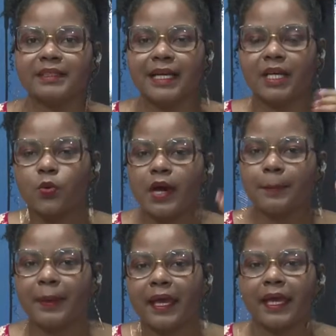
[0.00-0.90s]
that you can
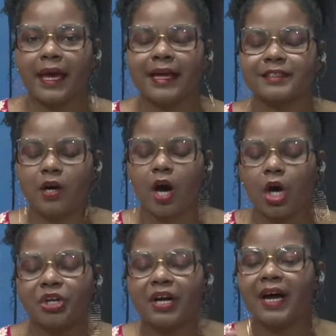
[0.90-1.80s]
pay, guys, mm -hmm.
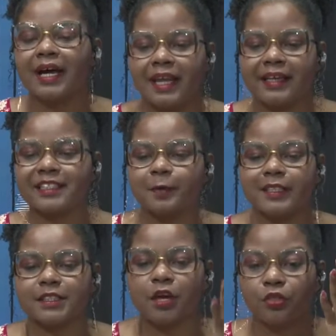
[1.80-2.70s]
under
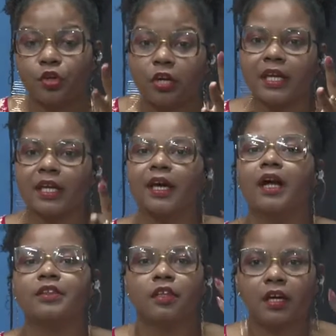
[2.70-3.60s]
AtlaExpress. Come three,
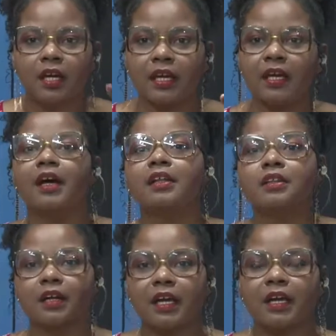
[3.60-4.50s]
on. three, you
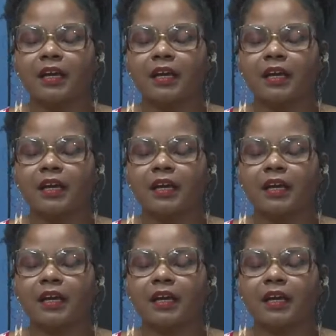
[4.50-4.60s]
three.